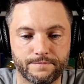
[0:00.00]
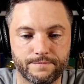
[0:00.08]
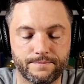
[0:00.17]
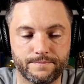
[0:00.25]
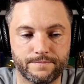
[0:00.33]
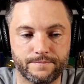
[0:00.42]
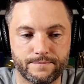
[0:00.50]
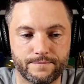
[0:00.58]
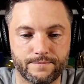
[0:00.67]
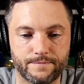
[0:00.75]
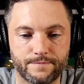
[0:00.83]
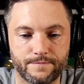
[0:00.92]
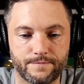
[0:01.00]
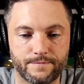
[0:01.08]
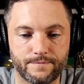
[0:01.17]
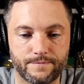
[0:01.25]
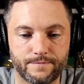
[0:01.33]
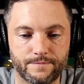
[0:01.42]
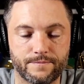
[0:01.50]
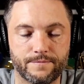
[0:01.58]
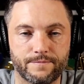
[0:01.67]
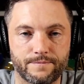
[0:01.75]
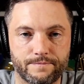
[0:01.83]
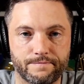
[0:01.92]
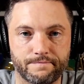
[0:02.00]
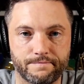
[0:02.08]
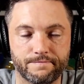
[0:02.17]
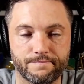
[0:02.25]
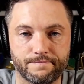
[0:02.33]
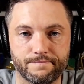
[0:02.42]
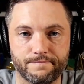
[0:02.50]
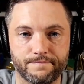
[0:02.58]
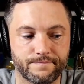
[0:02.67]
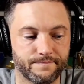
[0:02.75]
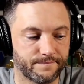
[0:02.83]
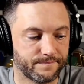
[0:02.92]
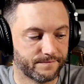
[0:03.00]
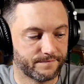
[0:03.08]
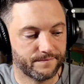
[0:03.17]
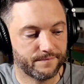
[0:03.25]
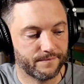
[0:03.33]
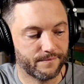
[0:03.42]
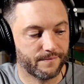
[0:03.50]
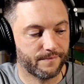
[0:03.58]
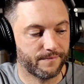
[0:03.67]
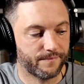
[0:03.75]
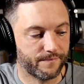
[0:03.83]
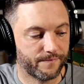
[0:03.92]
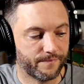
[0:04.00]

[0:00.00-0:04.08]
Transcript: The person shown says nothing.